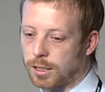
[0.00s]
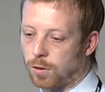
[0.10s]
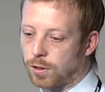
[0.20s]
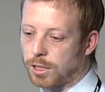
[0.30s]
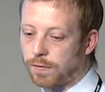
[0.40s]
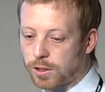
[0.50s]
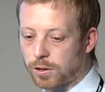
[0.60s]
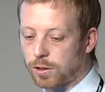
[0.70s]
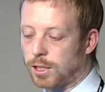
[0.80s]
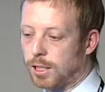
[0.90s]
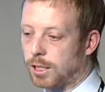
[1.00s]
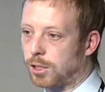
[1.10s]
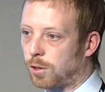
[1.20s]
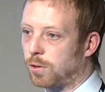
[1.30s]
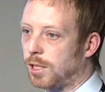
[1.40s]
all the difficulties
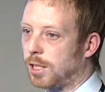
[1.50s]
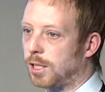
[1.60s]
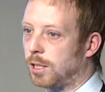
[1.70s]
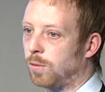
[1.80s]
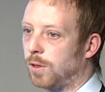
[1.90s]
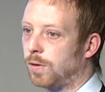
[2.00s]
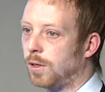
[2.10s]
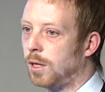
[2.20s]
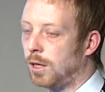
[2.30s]
associated with